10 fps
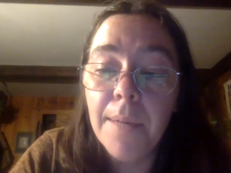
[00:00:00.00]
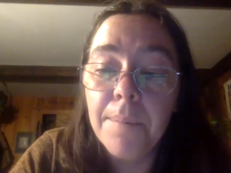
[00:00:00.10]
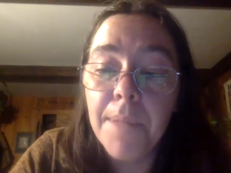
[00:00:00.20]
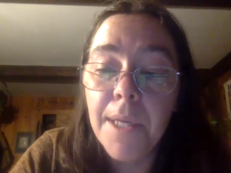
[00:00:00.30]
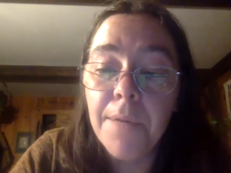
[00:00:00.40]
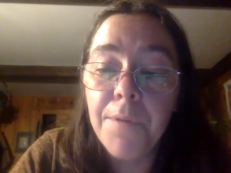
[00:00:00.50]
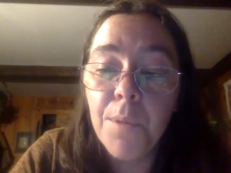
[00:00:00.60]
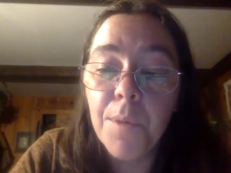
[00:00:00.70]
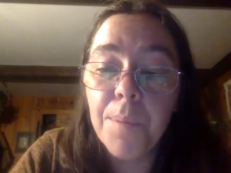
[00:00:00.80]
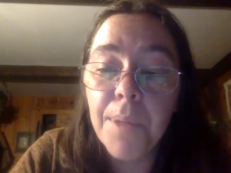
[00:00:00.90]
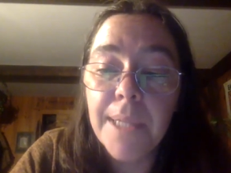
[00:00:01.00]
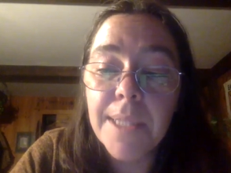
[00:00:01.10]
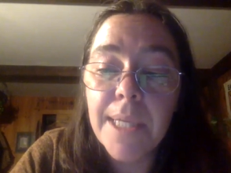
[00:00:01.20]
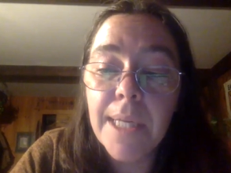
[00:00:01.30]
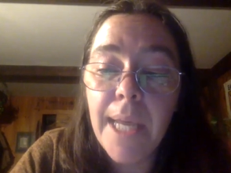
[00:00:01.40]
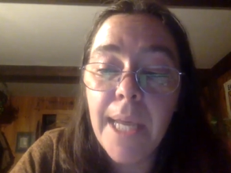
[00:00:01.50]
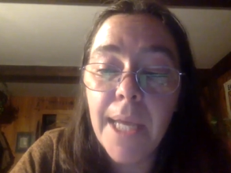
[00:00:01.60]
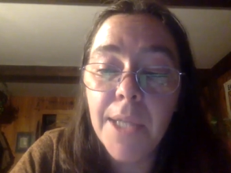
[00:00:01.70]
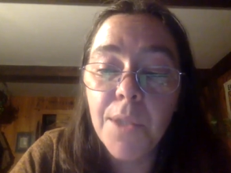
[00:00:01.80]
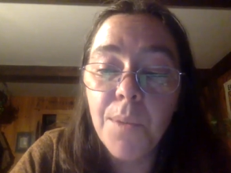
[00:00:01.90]
If you were planting an
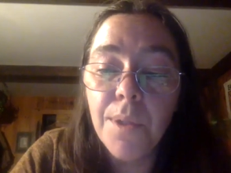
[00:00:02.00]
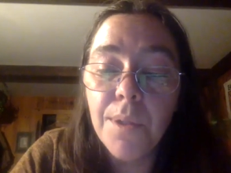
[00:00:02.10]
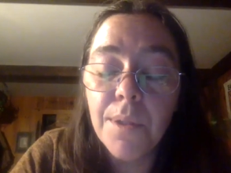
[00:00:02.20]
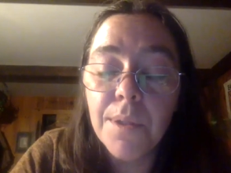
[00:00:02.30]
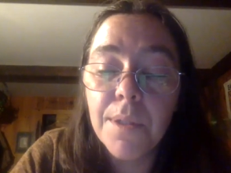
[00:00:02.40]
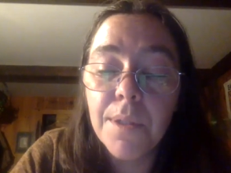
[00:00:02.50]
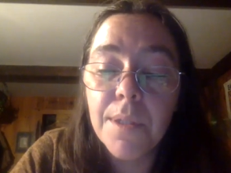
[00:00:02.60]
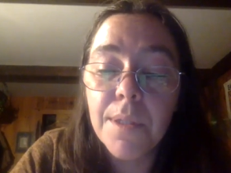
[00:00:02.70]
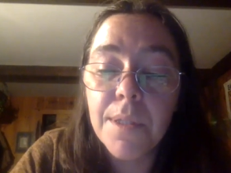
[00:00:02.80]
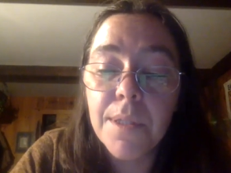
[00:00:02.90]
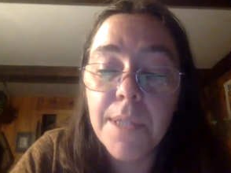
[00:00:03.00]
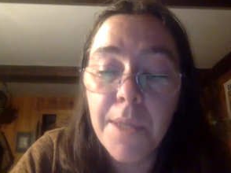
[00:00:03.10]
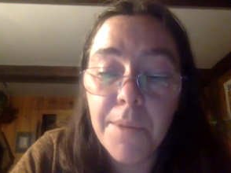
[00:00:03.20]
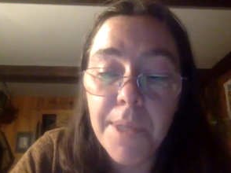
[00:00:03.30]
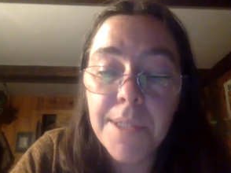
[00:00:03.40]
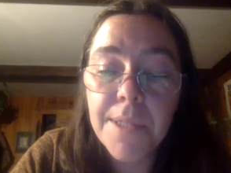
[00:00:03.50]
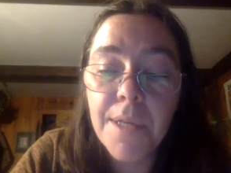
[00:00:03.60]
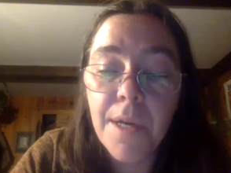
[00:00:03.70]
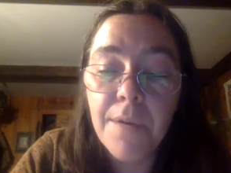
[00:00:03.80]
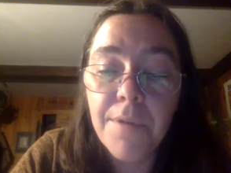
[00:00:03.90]
annual series
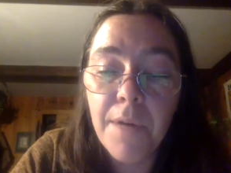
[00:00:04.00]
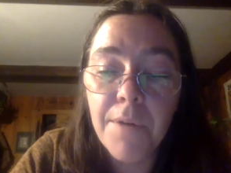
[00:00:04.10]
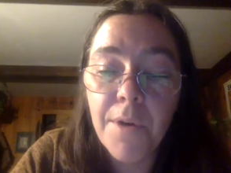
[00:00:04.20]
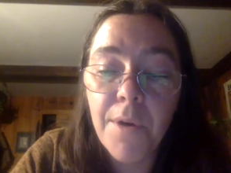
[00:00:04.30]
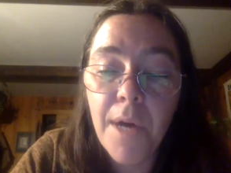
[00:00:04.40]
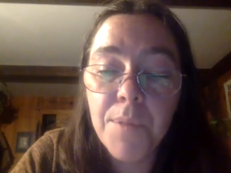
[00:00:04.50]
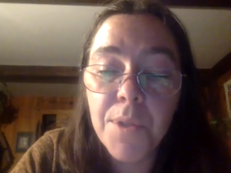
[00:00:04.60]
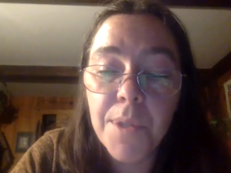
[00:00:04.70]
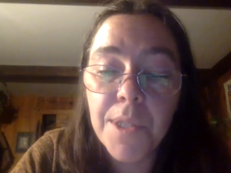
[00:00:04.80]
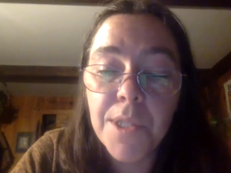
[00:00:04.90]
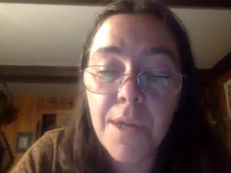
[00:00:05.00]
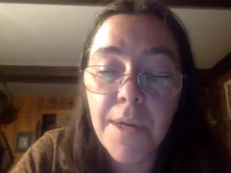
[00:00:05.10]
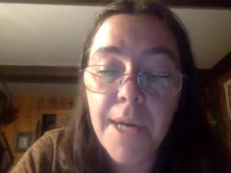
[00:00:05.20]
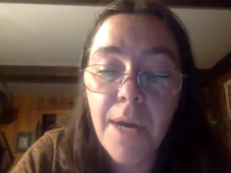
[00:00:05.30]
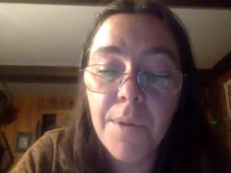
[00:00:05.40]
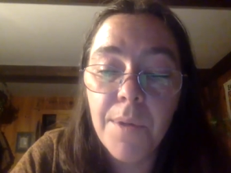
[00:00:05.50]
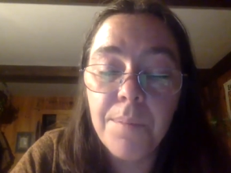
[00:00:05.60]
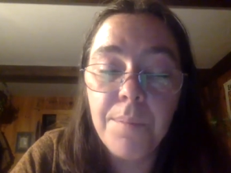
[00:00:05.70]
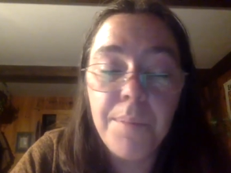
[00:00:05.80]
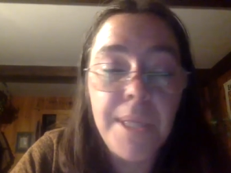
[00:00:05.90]
of cover crops, you could start out with
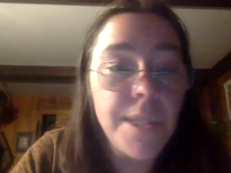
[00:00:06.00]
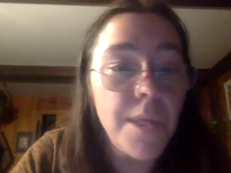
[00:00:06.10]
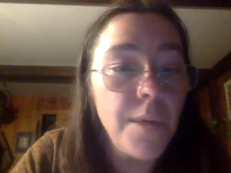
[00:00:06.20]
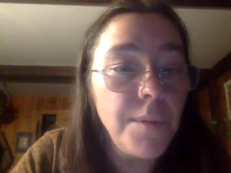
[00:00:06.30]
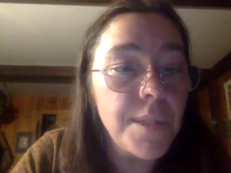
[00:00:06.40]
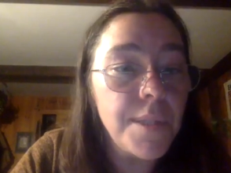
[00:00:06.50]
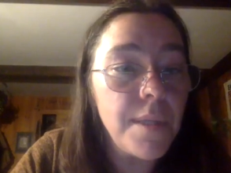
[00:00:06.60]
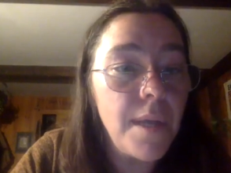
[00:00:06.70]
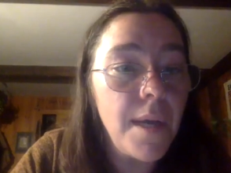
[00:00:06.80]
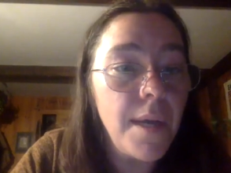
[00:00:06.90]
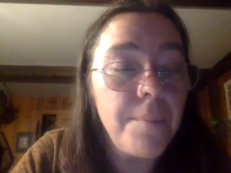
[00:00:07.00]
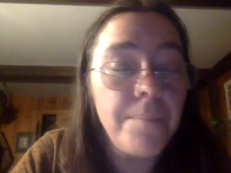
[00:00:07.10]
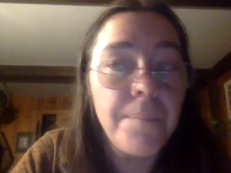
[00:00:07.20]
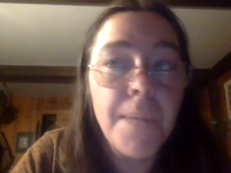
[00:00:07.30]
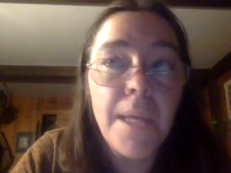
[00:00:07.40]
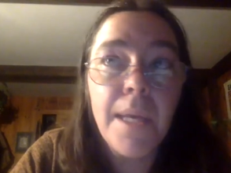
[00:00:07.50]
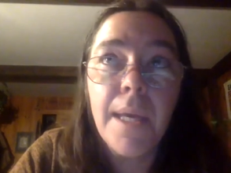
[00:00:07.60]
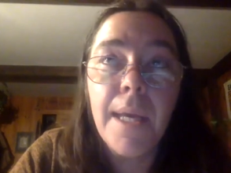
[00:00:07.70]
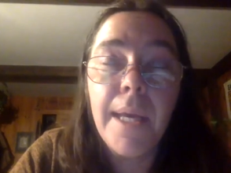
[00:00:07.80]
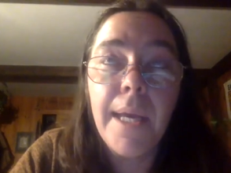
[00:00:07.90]
peas and oats,
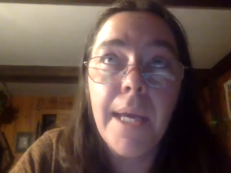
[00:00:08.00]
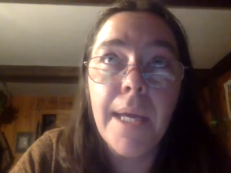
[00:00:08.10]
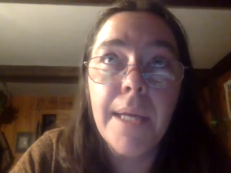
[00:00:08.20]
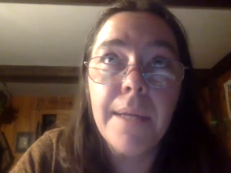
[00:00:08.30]
and